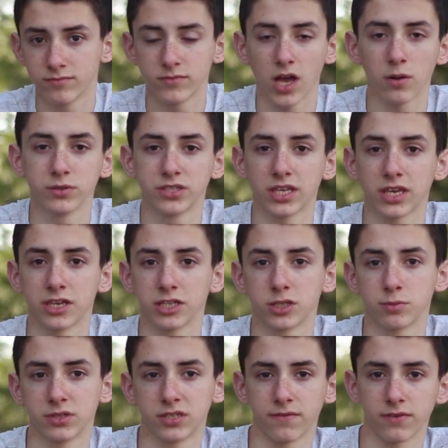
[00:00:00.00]
I was thinking
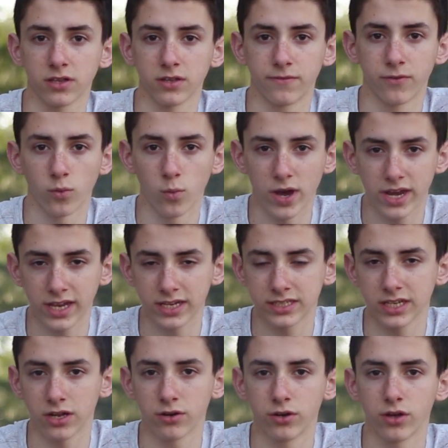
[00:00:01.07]
specifically for
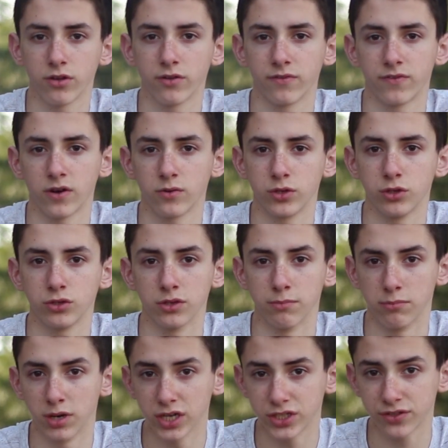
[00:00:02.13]
weddings. I don't know if I would use it
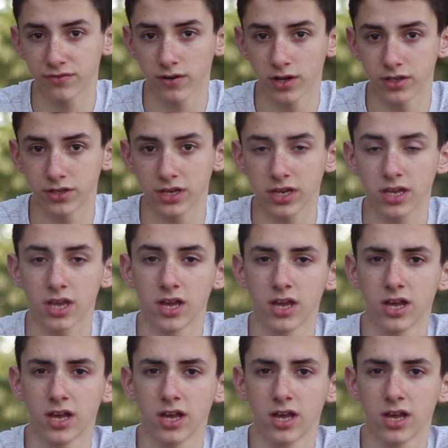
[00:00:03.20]
much for hunting,